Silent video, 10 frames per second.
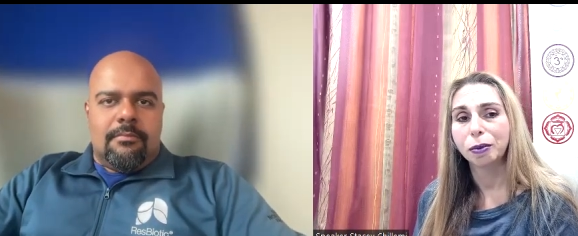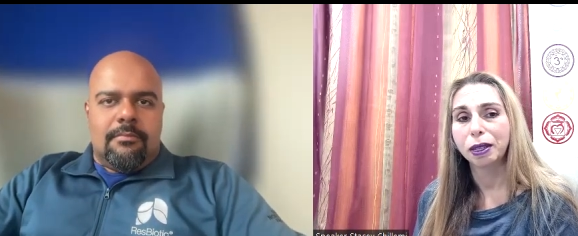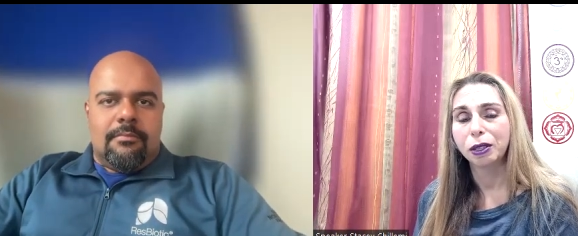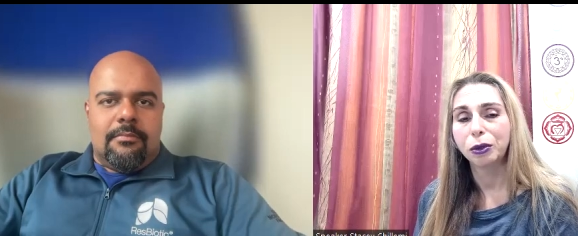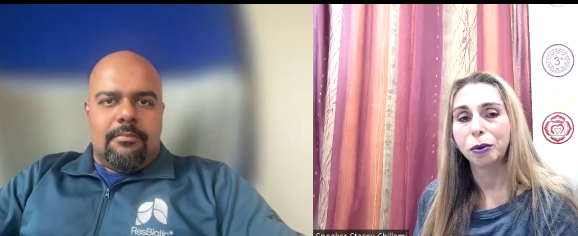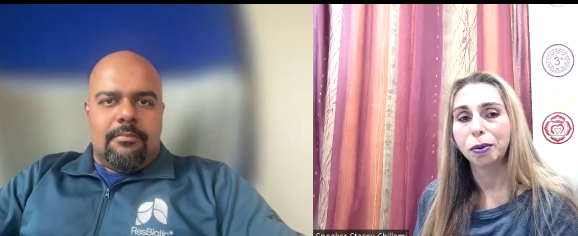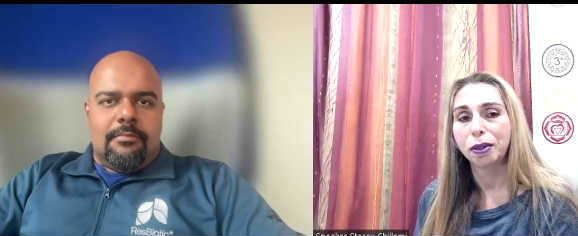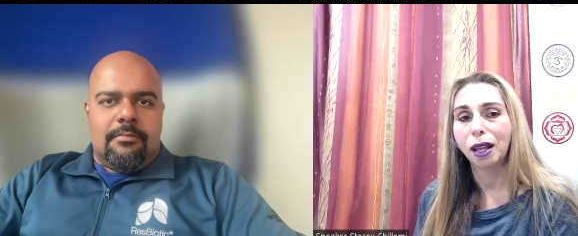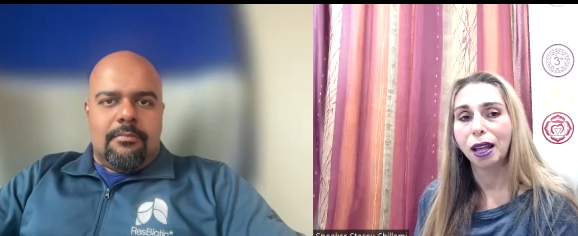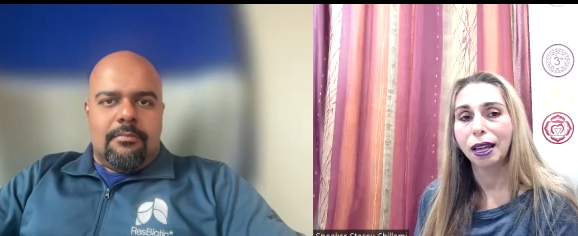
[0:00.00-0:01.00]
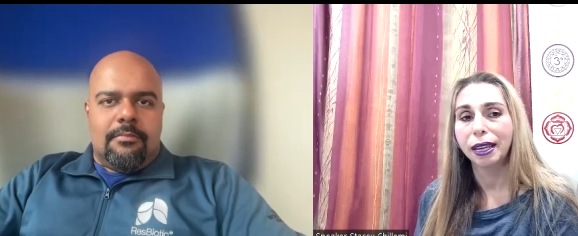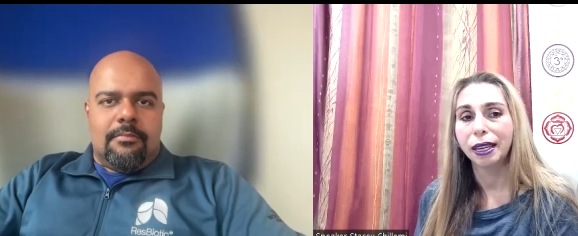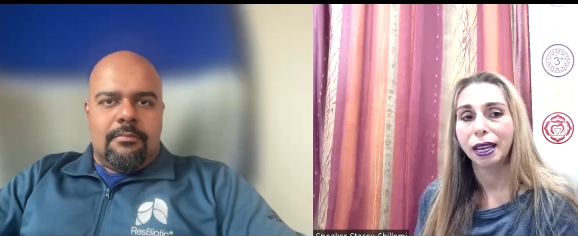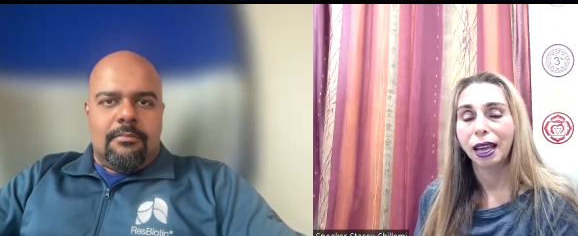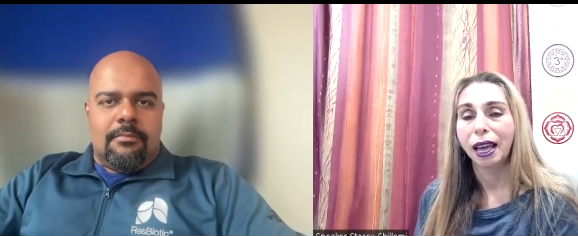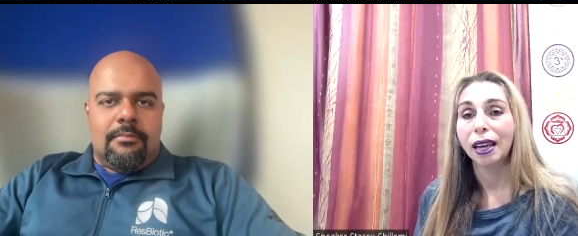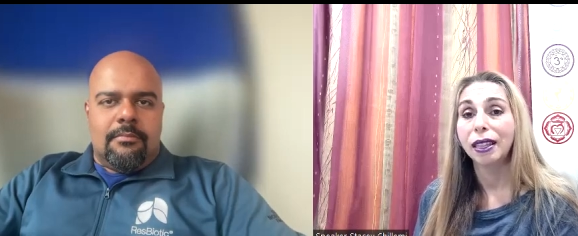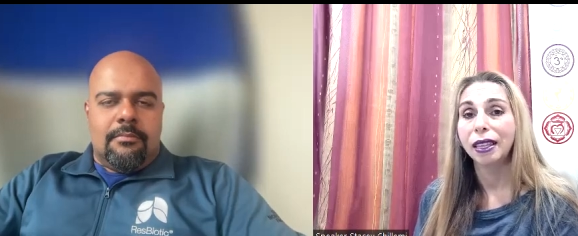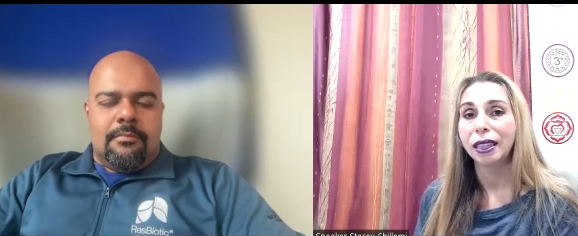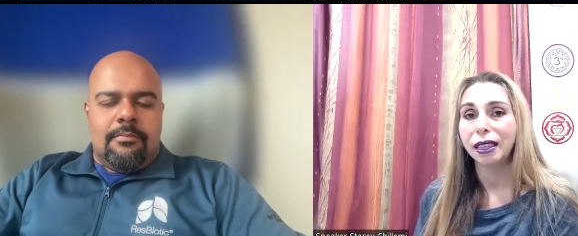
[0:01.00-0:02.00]
Speaker 1: but to apply
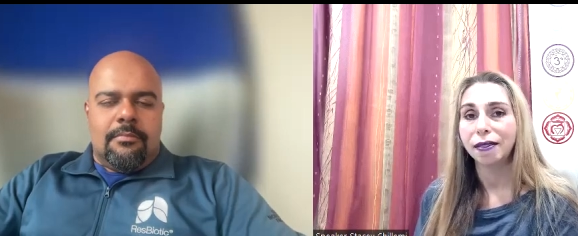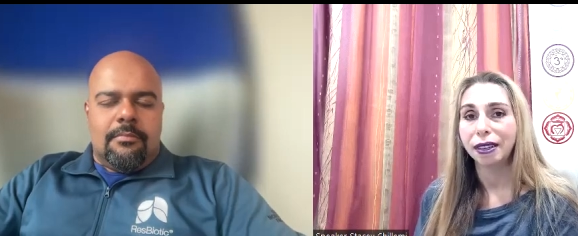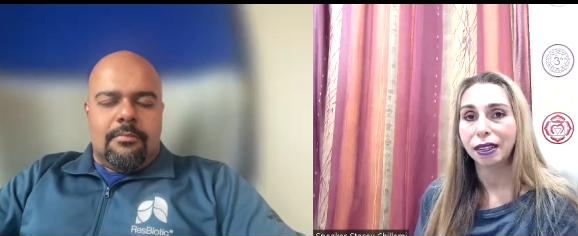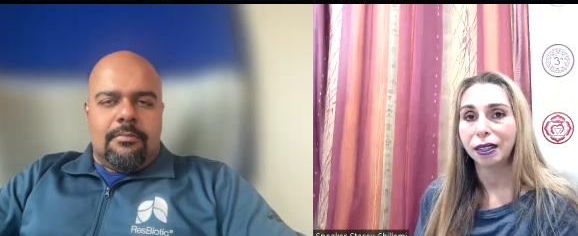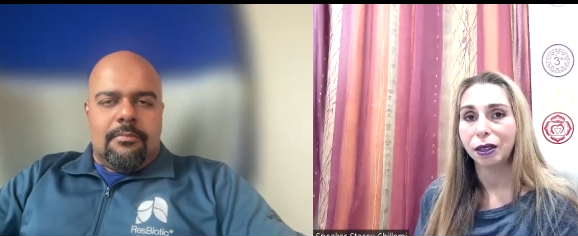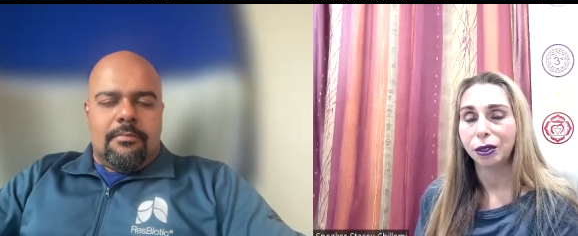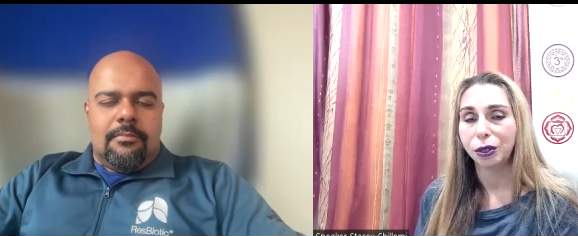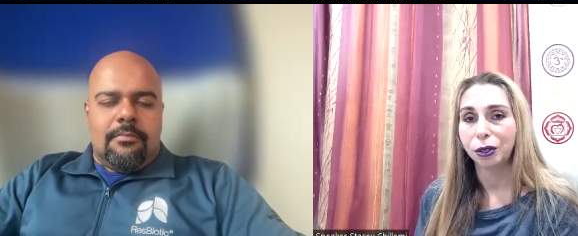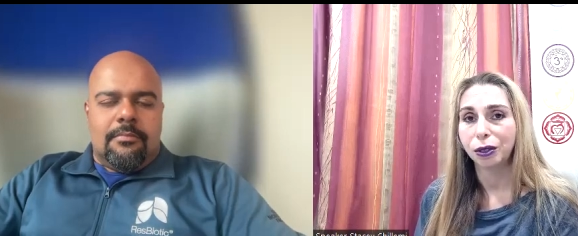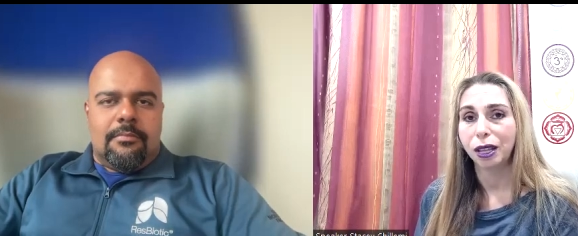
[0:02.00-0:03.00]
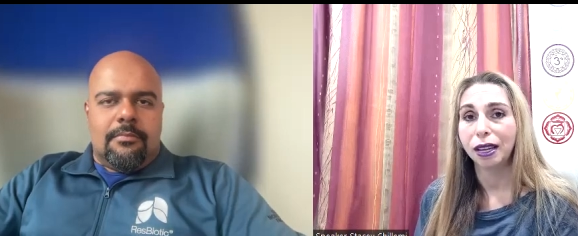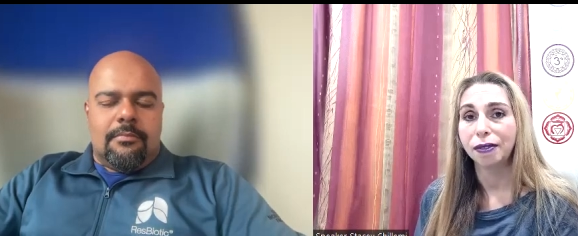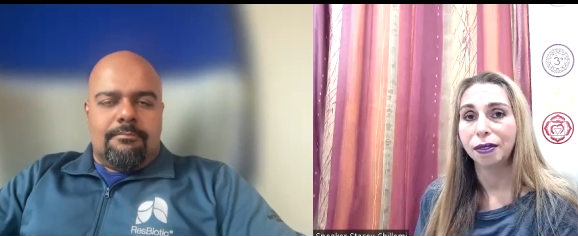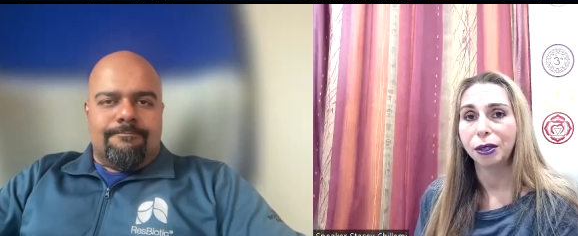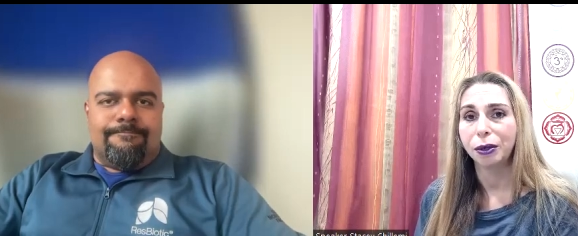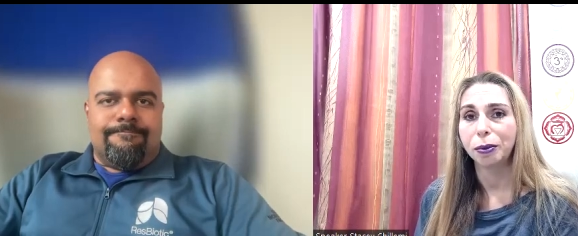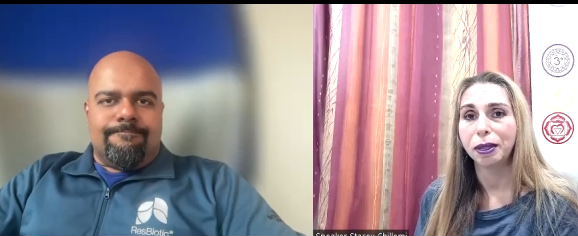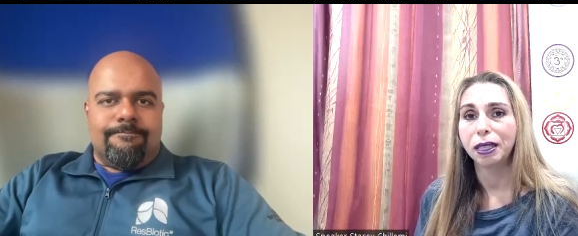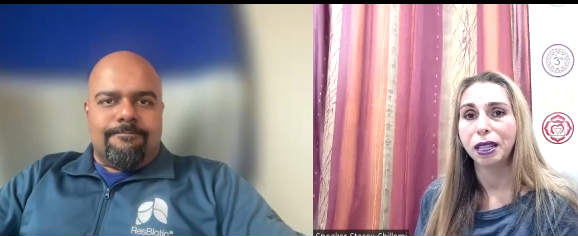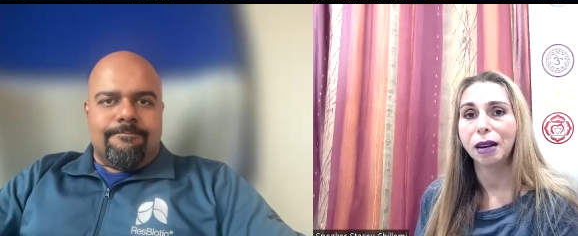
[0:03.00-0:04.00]
healthy living to your life too
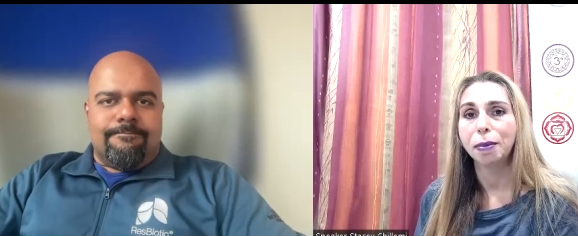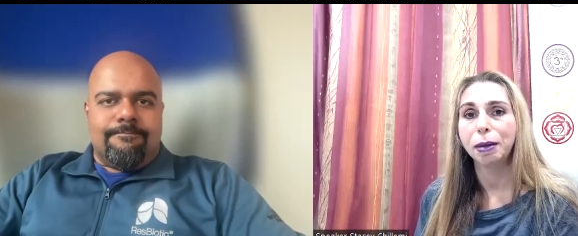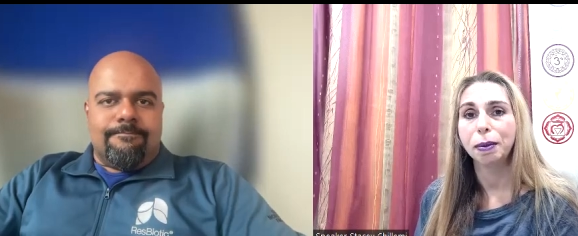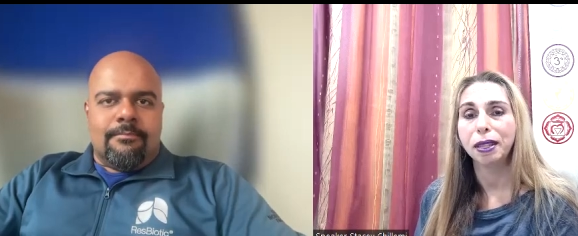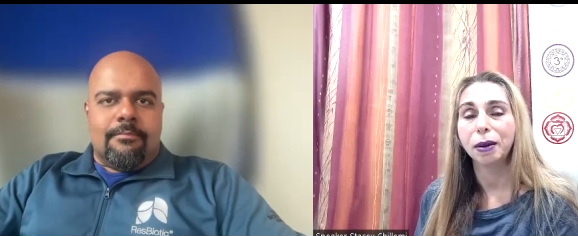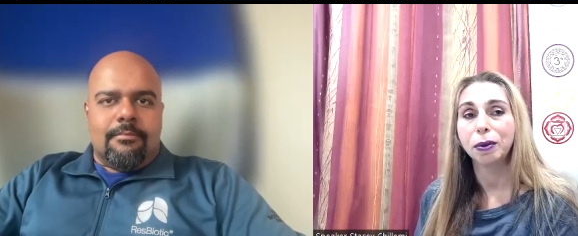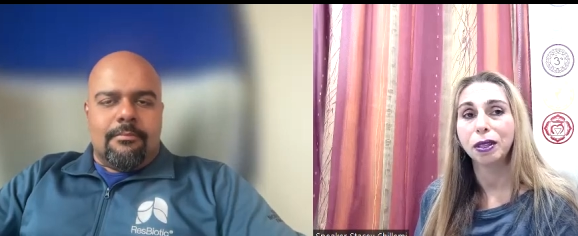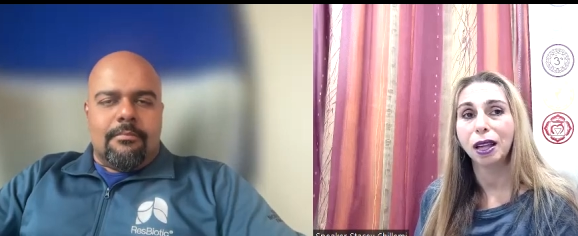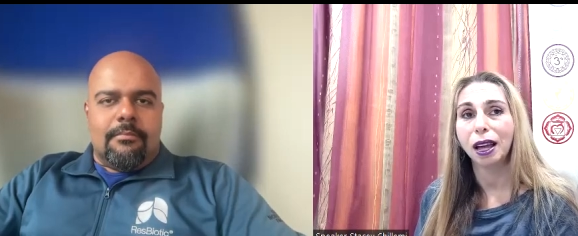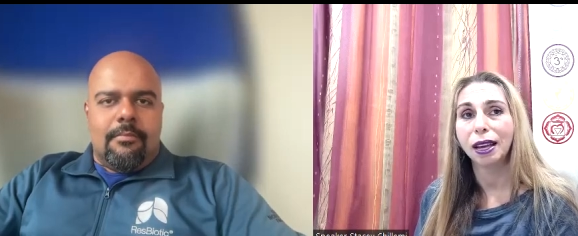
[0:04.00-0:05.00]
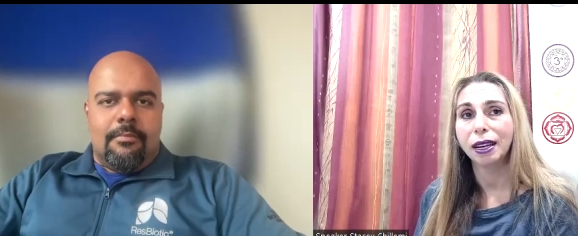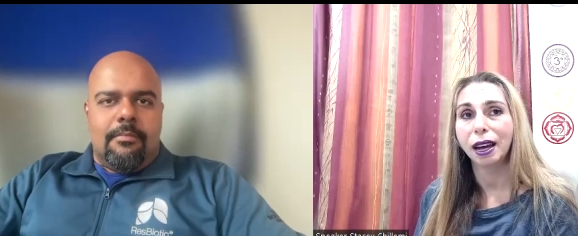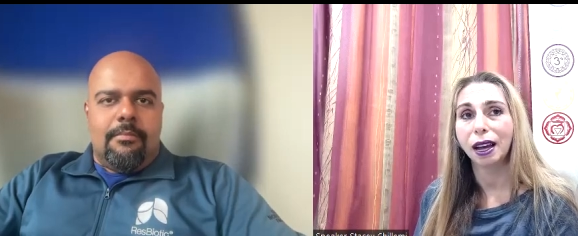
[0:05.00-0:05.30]
because a lot of people they rely